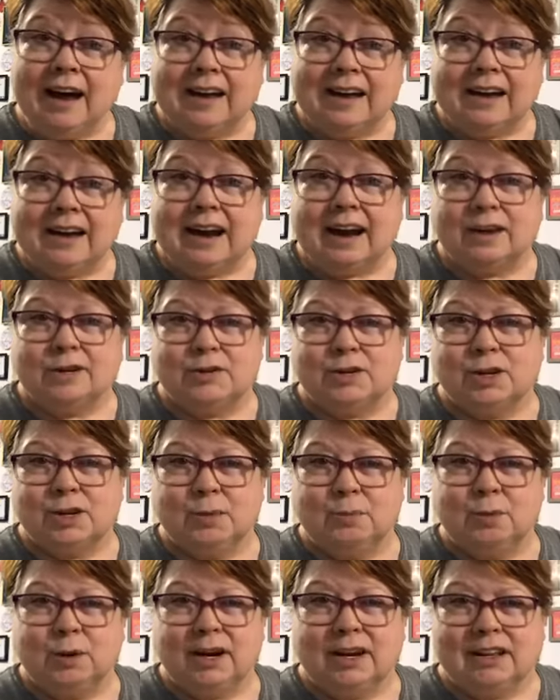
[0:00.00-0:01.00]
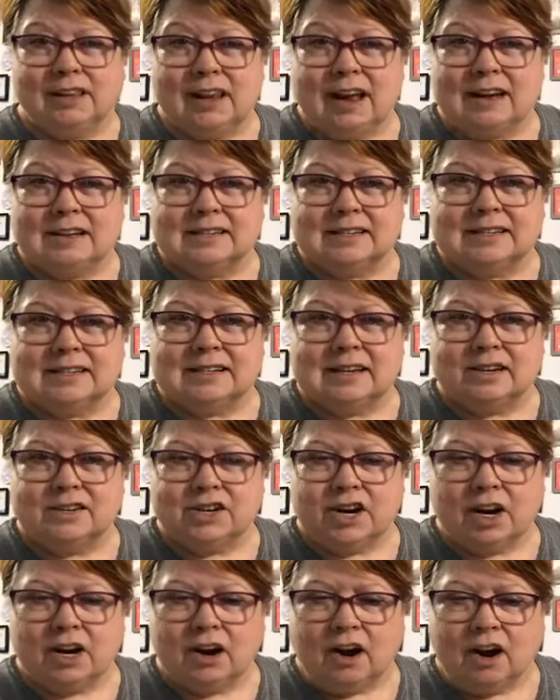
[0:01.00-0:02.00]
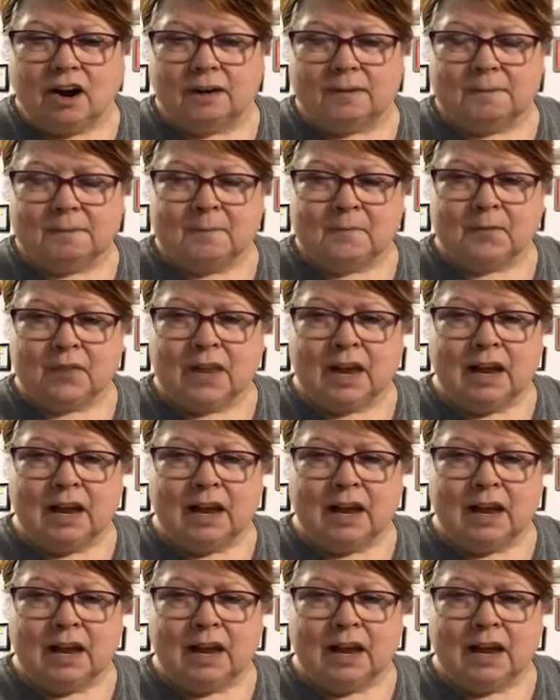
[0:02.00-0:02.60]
I can actually bring classes to GenCon.